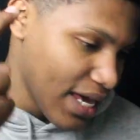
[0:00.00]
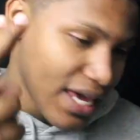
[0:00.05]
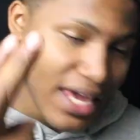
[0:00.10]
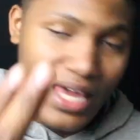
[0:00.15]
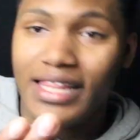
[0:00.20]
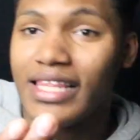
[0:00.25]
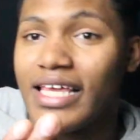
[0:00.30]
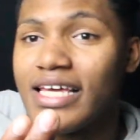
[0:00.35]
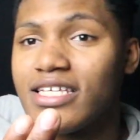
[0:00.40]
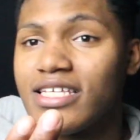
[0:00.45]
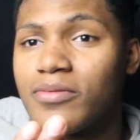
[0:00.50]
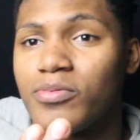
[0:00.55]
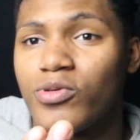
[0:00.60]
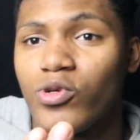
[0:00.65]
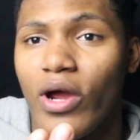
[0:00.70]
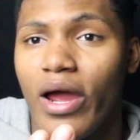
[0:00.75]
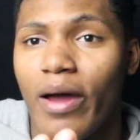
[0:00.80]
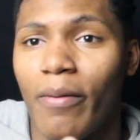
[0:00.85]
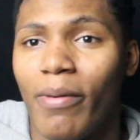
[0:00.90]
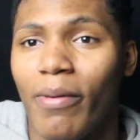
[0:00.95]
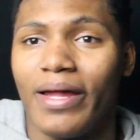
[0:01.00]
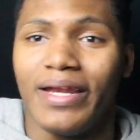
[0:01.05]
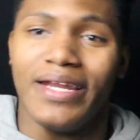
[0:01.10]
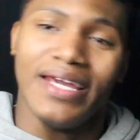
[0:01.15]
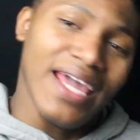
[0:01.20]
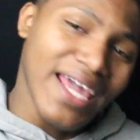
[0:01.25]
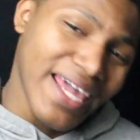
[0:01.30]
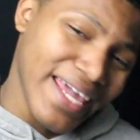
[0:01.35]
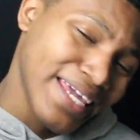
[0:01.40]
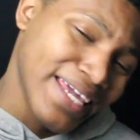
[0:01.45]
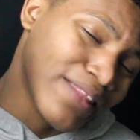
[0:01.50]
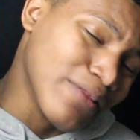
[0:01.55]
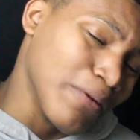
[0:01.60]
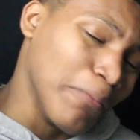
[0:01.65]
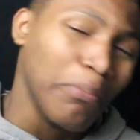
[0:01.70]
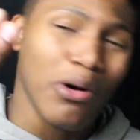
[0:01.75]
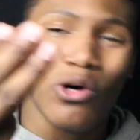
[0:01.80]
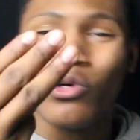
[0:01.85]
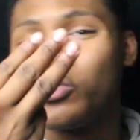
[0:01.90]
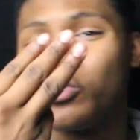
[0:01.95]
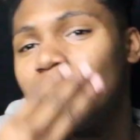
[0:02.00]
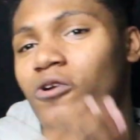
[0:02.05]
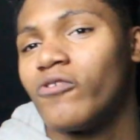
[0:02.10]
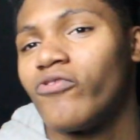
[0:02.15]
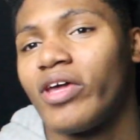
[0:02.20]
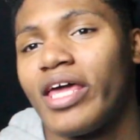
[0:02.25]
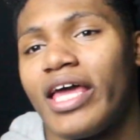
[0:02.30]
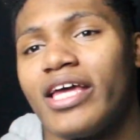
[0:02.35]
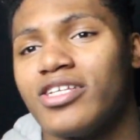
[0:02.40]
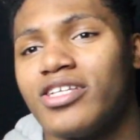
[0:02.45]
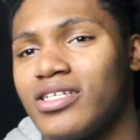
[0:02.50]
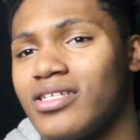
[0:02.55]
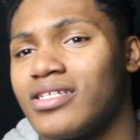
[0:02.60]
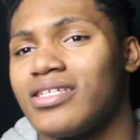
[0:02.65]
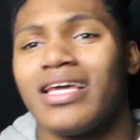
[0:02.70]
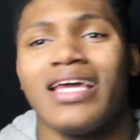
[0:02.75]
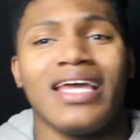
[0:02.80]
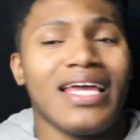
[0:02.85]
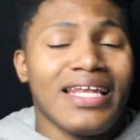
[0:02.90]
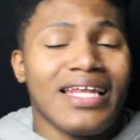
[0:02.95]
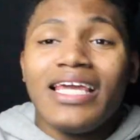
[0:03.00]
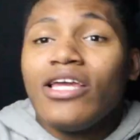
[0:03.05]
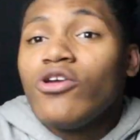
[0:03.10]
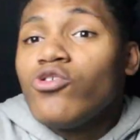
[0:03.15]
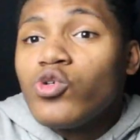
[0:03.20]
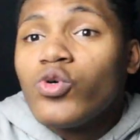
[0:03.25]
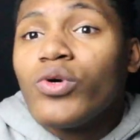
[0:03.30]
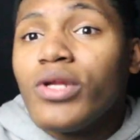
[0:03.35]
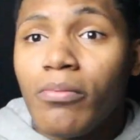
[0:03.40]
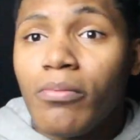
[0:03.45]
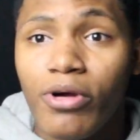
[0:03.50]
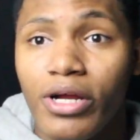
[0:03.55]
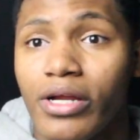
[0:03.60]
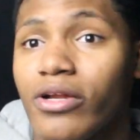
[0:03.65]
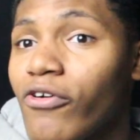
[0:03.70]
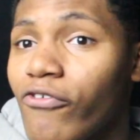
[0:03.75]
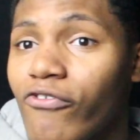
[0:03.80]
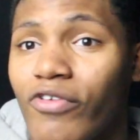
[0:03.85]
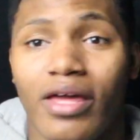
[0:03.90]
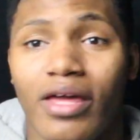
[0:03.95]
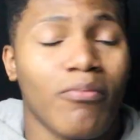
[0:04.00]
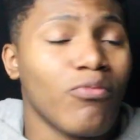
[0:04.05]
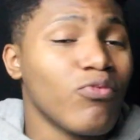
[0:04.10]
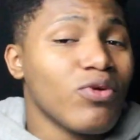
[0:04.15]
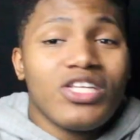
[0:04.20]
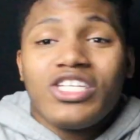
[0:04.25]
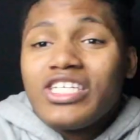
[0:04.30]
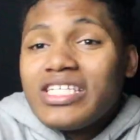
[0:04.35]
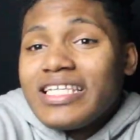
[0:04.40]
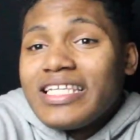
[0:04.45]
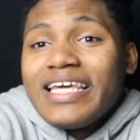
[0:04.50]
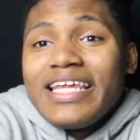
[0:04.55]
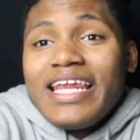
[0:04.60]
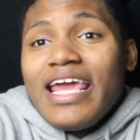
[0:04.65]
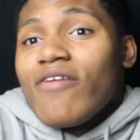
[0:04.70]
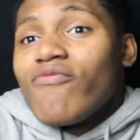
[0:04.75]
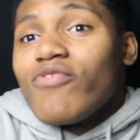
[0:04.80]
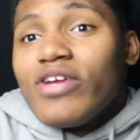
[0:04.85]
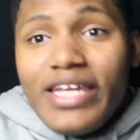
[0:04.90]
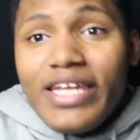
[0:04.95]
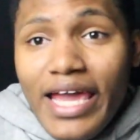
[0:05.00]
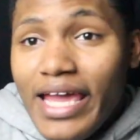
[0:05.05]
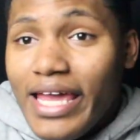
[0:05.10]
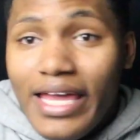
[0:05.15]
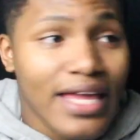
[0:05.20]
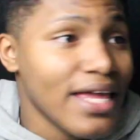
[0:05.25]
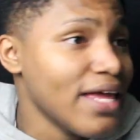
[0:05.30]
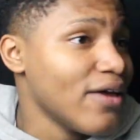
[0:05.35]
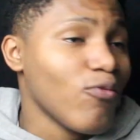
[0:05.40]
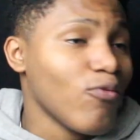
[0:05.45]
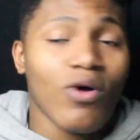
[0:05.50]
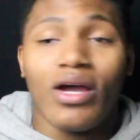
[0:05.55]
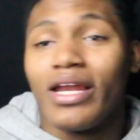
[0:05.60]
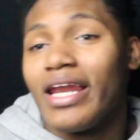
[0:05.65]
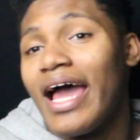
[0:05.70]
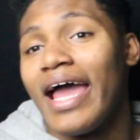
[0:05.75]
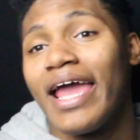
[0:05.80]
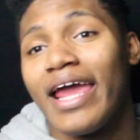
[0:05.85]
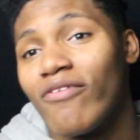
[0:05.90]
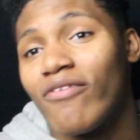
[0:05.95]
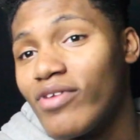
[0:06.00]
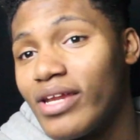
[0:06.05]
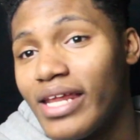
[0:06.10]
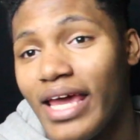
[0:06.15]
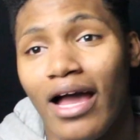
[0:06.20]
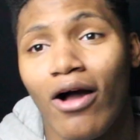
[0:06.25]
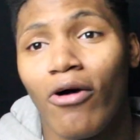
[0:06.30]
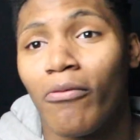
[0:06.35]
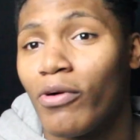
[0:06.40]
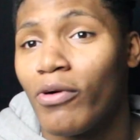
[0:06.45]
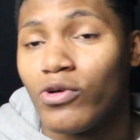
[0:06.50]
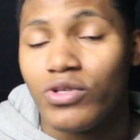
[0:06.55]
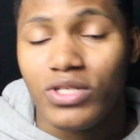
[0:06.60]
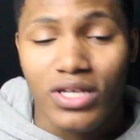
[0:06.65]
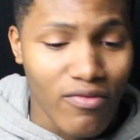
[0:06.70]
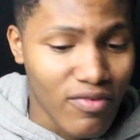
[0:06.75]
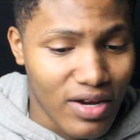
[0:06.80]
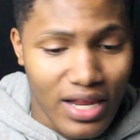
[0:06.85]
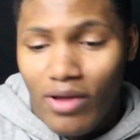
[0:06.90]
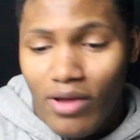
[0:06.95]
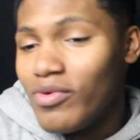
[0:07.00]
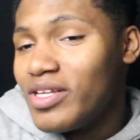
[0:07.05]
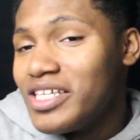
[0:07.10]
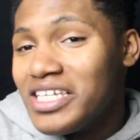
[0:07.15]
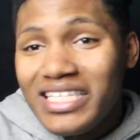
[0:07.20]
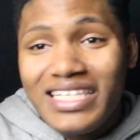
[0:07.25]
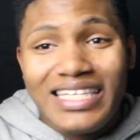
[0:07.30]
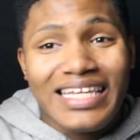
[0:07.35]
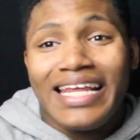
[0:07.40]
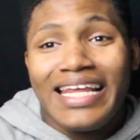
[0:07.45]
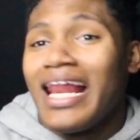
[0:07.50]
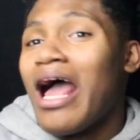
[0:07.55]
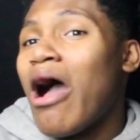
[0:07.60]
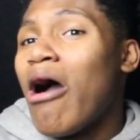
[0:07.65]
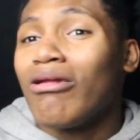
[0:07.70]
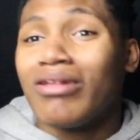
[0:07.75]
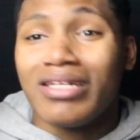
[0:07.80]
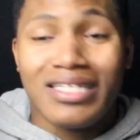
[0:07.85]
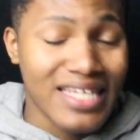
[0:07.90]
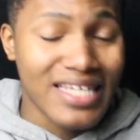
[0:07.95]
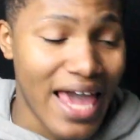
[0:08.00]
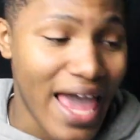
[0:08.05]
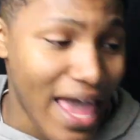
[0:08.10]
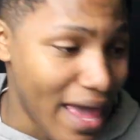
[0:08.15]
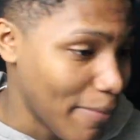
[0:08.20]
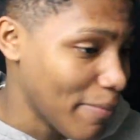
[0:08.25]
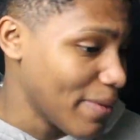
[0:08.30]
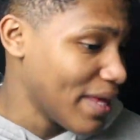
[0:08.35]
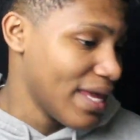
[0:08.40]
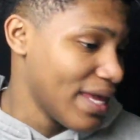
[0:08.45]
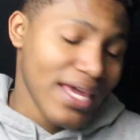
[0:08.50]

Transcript: Hit that subscribe button and hit them post notifications. And then you join the Brando fam. We just lit every day. Well, not every day. I don't post every day. We just lit all the time.